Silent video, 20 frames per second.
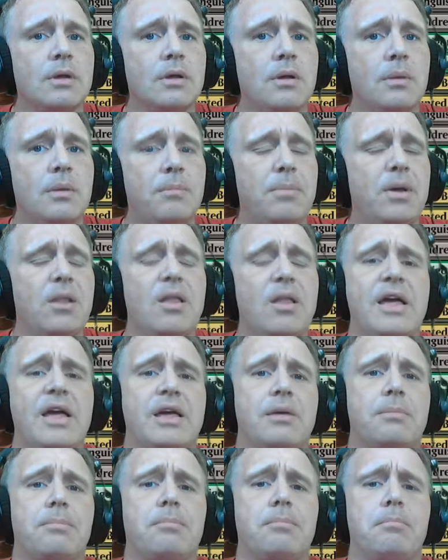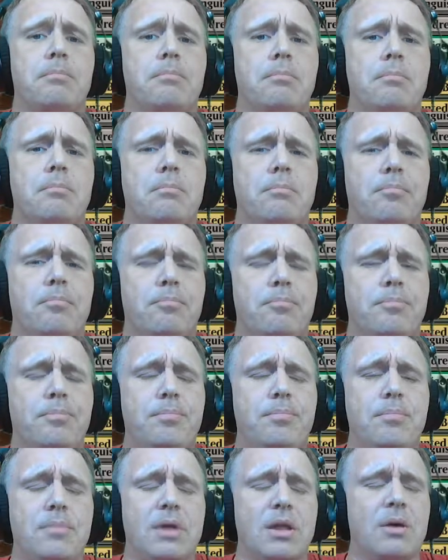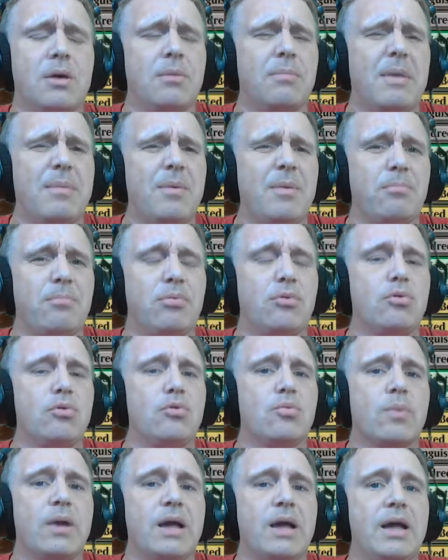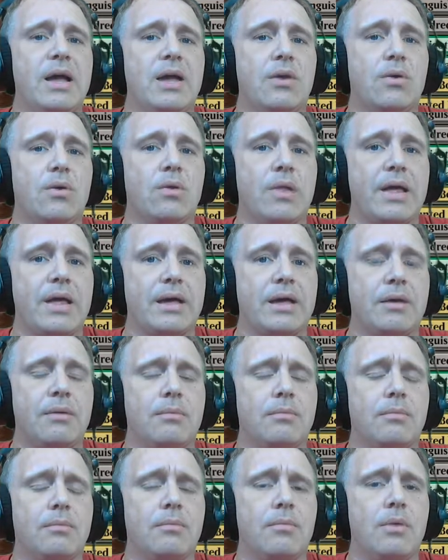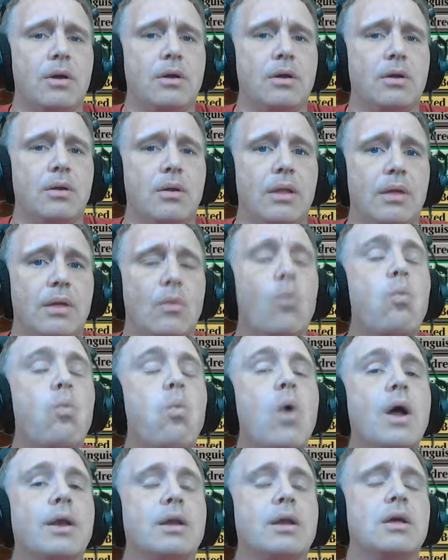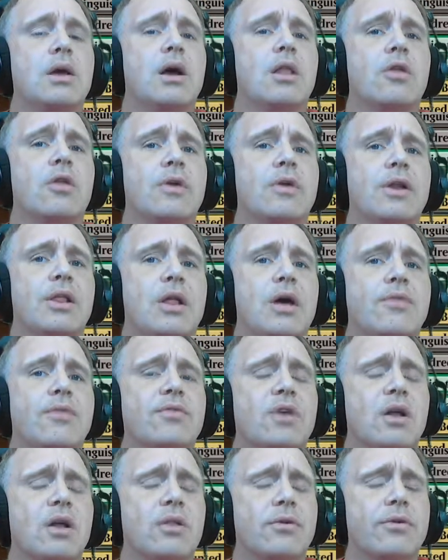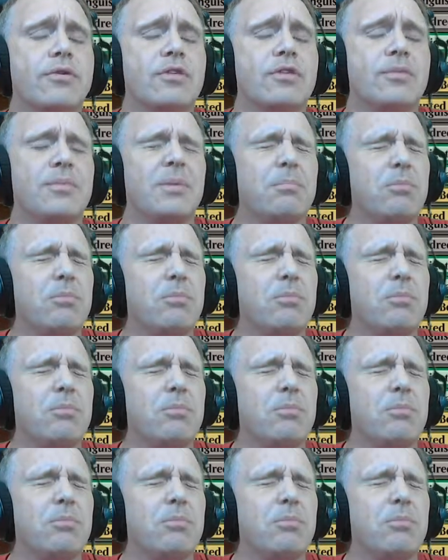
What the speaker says: But, like, you know, maybe blue-red or, like one color and an off color or something.